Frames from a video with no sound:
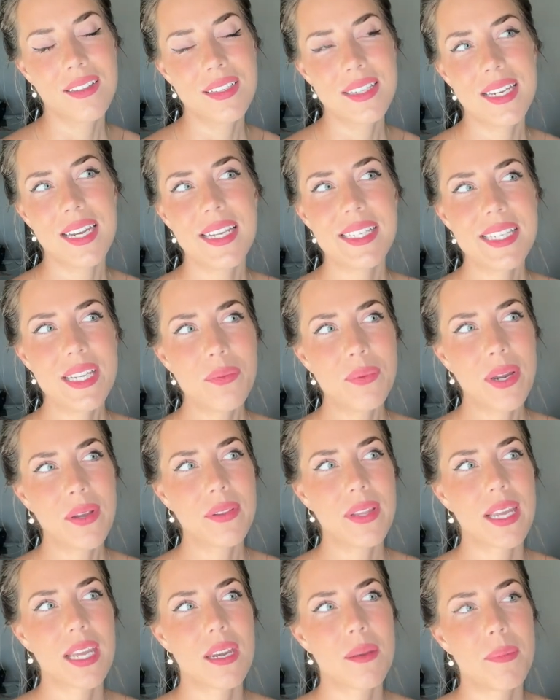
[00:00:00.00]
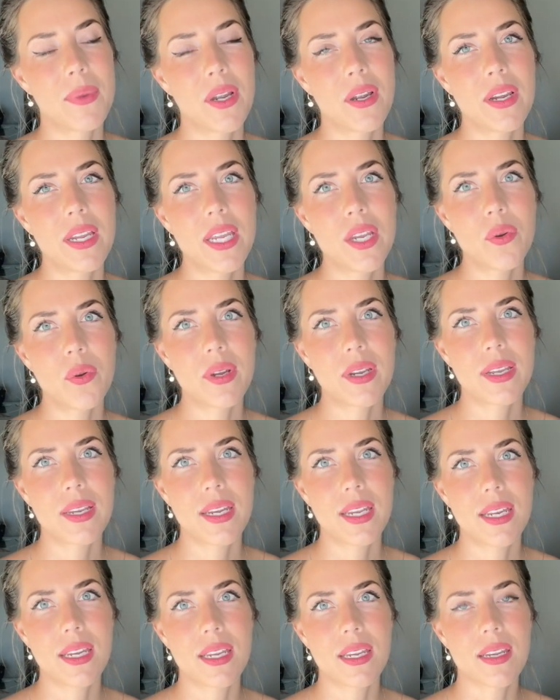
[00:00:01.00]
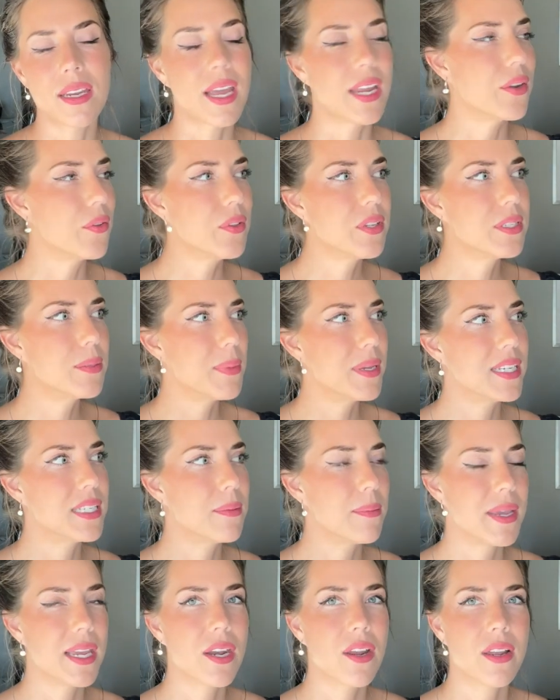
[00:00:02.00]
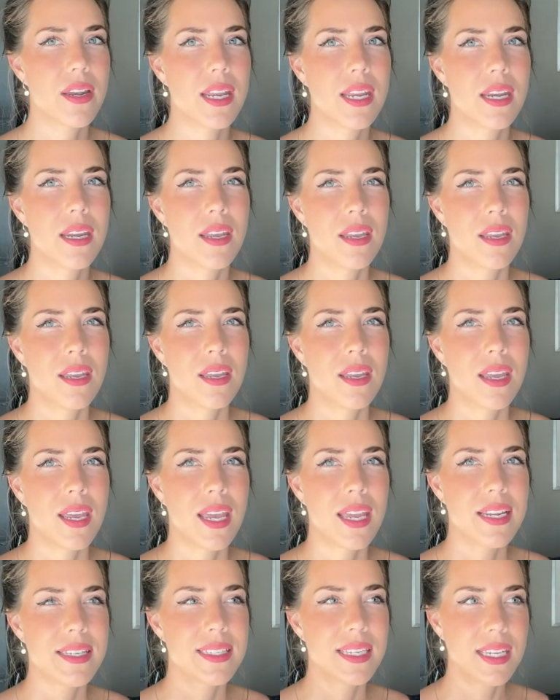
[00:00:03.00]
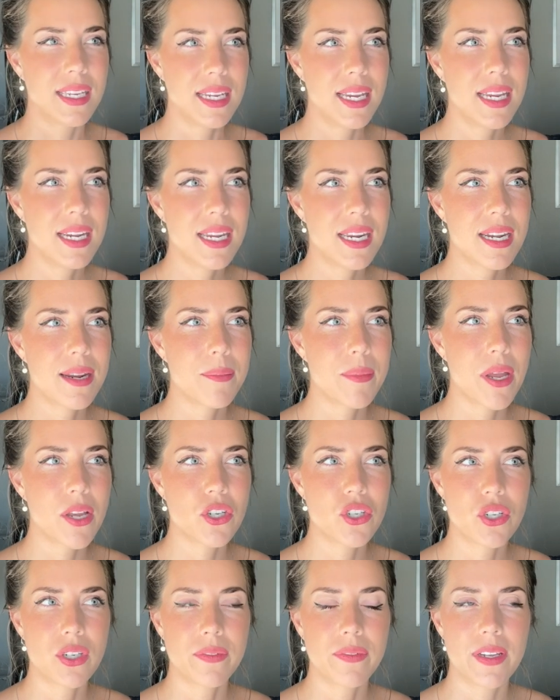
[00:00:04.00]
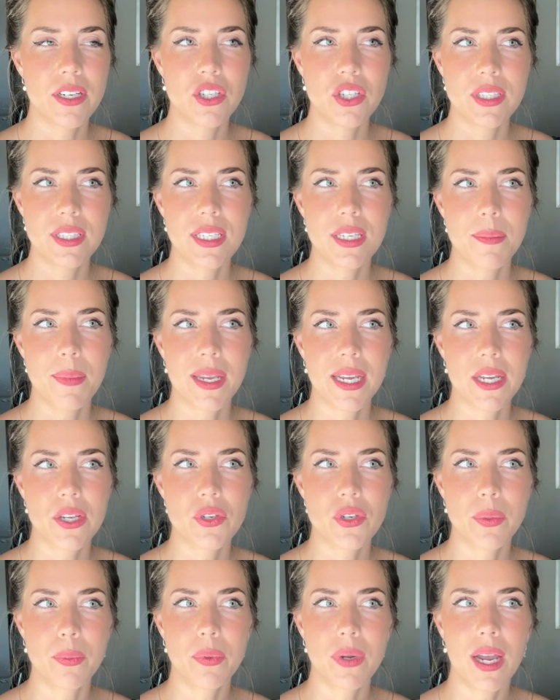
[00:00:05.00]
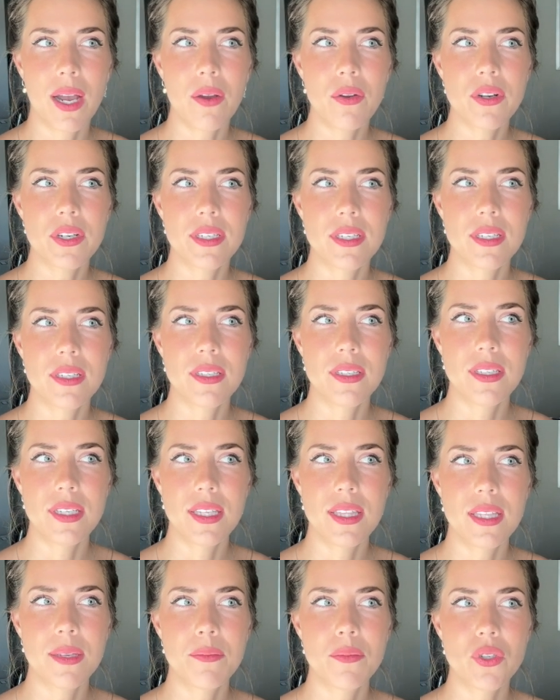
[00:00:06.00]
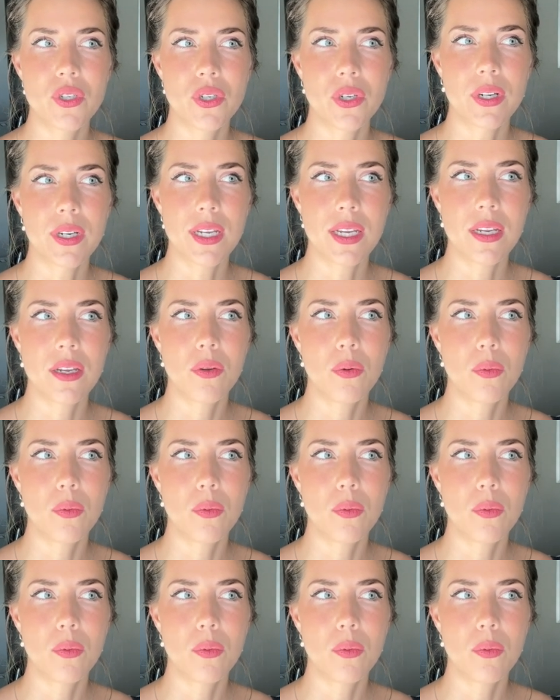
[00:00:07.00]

Did I say route like an American or a Canadian? I know there's a big debate on it. And as a Canadian, I'm not sure if I just did my country proud or did them dirty.